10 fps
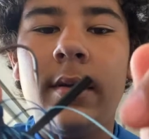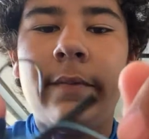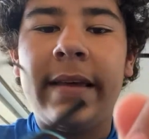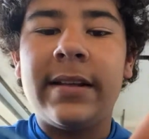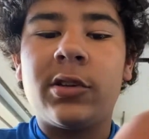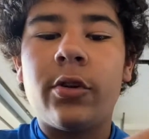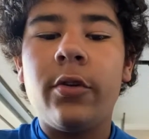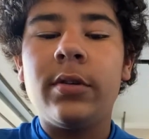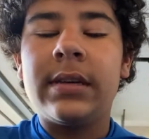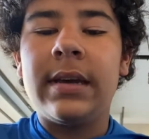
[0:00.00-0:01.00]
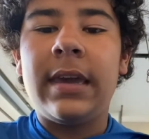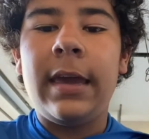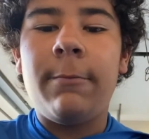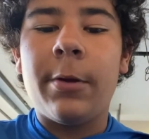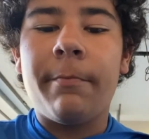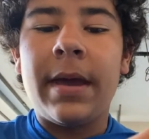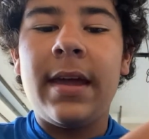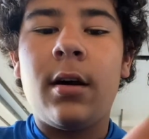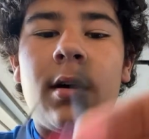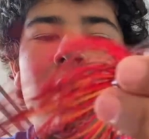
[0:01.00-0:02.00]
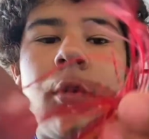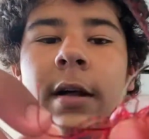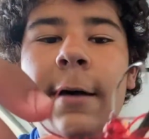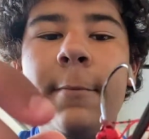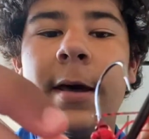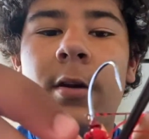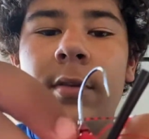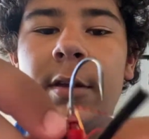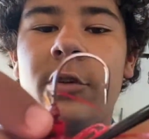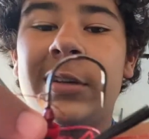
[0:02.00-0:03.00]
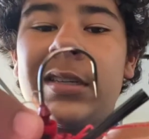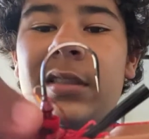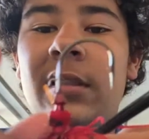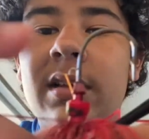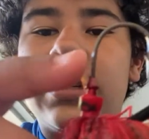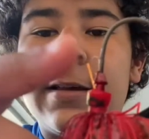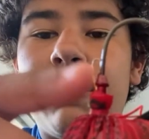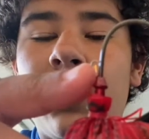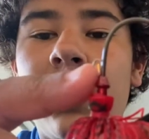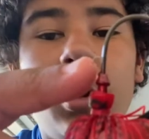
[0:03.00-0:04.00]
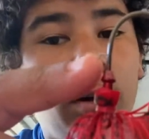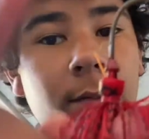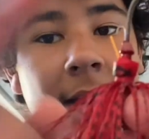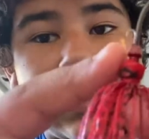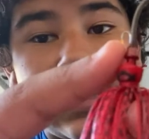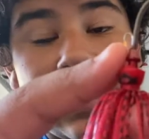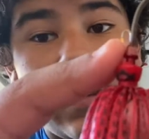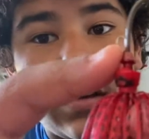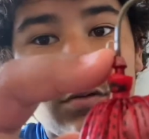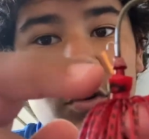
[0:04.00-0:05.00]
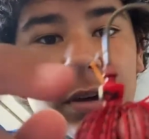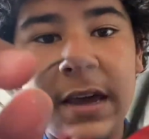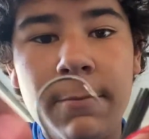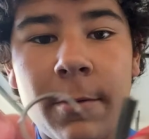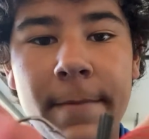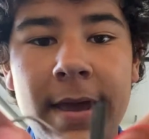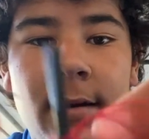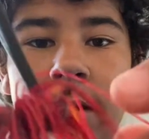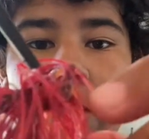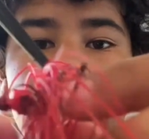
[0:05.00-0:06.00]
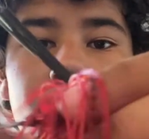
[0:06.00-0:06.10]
That screw is going to keep your bait on a whole lot better than just the simple hook. Not saying this won't keep your bait on.